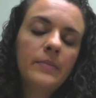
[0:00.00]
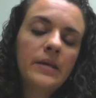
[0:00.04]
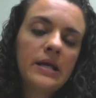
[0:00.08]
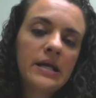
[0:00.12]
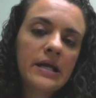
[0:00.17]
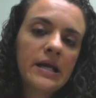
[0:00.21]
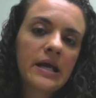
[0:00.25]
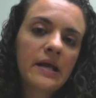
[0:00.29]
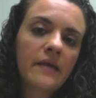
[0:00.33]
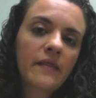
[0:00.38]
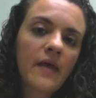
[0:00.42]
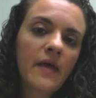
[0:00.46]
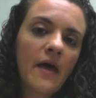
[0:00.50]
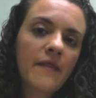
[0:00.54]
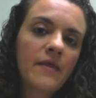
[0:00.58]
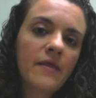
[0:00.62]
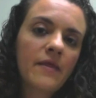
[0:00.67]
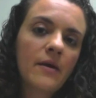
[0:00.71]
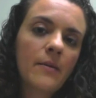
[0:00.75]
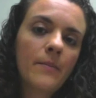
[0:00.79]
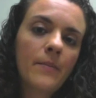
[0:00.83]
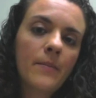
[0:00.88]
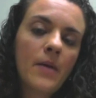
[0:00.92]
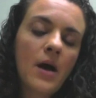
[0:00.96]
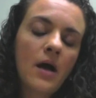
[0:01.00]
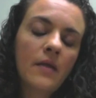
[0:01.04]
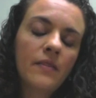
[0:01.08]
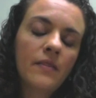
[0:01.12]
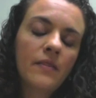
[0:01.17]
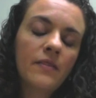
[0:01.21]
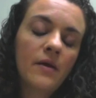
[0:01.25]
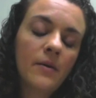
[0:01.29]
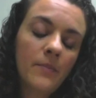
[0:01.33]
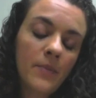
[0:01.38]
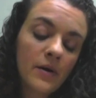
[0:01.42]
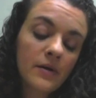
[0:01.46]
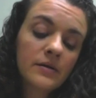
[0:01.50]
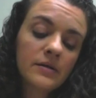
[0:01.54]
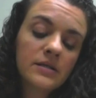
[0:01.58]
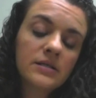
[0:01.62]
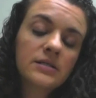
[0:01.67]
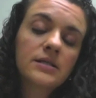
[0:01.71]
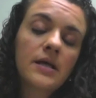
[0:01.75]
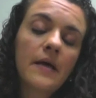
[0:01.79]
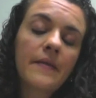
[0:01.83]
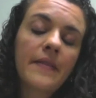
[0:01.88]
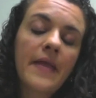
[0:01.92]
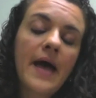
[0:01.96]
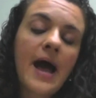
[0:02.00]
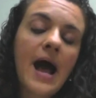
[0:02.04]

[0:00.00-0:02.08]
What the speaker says: meaning that the burden is on